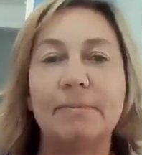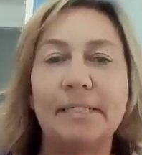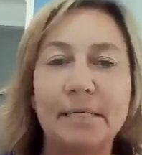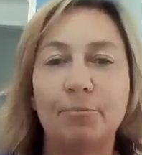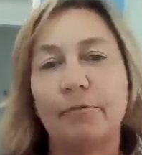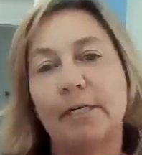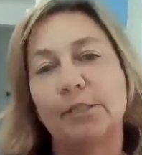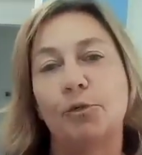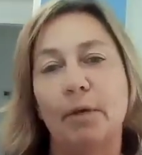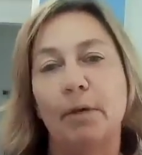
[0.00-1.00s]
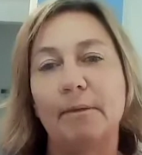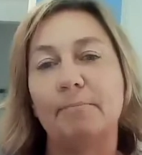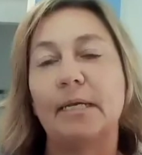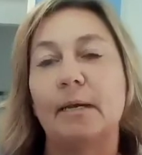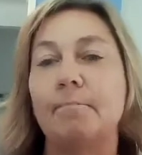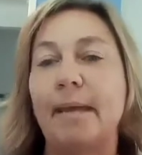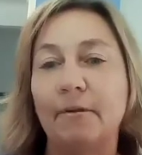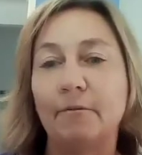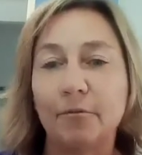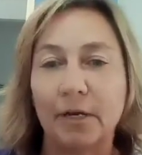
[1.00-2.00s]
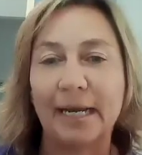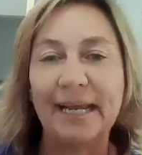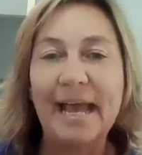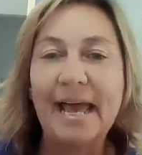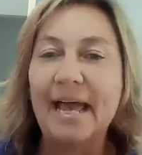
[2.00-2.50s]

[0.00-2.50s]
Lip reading: busy professional women become pain-free,